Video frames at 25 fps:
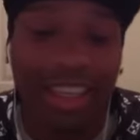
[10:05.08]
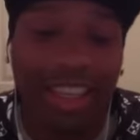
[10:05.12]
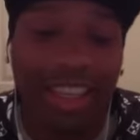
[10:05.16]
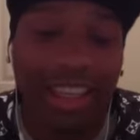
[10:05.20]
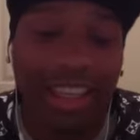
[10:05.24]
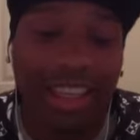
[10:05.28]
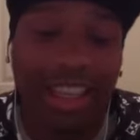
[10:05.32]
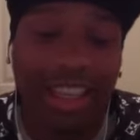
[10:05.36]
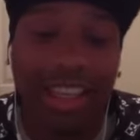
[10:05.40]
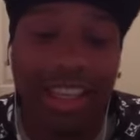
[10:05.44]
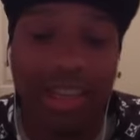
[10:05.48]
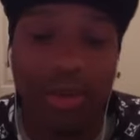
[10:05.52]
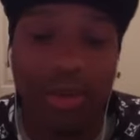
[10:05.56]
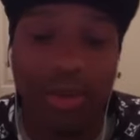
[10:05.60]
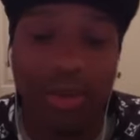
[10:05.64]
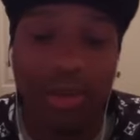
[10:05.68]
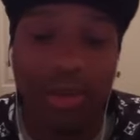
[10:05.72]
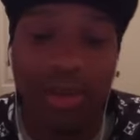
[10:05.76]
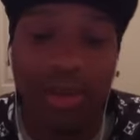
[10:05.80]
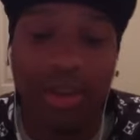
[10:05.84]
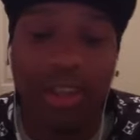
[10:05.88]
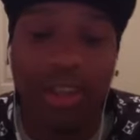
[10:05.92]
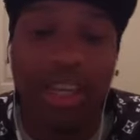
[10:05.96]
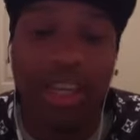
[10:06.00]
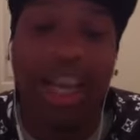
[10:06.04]

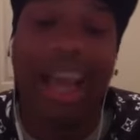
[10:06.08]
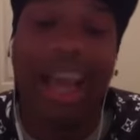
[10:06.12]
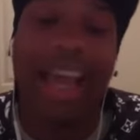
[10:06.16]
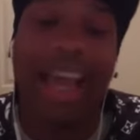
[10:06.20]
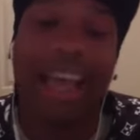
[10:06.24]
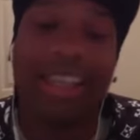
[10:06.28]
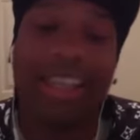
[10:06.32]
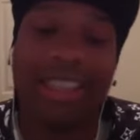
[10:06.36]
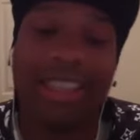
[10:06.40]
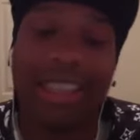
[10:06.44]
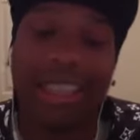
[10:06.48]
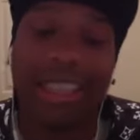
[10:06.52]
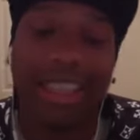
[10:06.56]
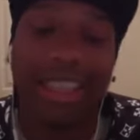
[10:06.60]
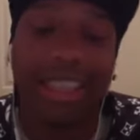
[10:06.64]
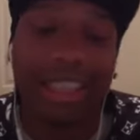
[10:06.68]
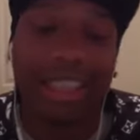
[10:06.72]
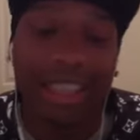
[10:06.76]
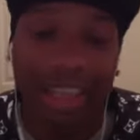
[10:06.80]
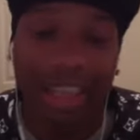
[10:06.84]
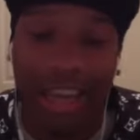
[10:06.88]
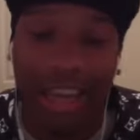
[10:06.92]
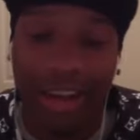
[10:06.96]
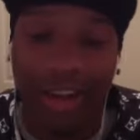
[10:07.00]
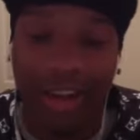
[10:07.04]
Kenwood, and
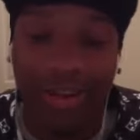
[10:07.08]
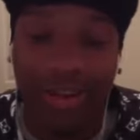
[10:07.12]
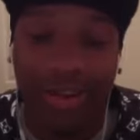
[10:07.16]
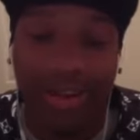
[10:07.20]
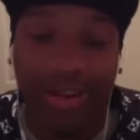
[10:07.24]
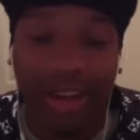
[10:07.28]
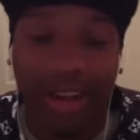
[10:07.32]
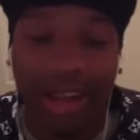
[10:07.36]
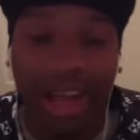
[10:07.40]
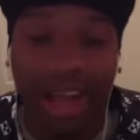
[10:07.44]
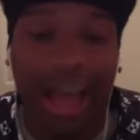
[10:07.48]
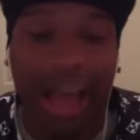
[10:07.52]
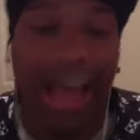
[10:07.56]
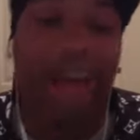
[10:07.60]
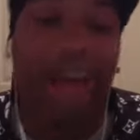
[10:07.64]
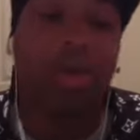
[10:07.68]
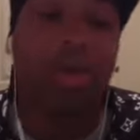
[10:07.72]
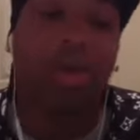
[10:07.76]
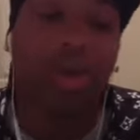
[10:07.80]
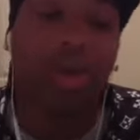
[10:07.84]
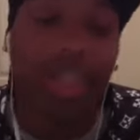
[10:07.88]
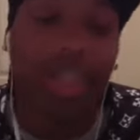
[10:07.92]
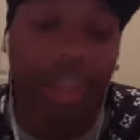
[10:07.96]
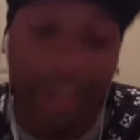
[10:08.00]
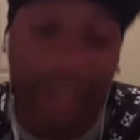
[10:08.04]
Tins now. I
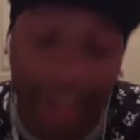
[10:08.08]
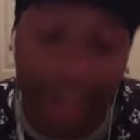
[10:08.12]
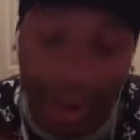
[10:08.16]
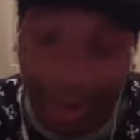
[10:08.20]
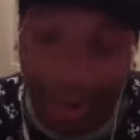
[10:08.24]
win now.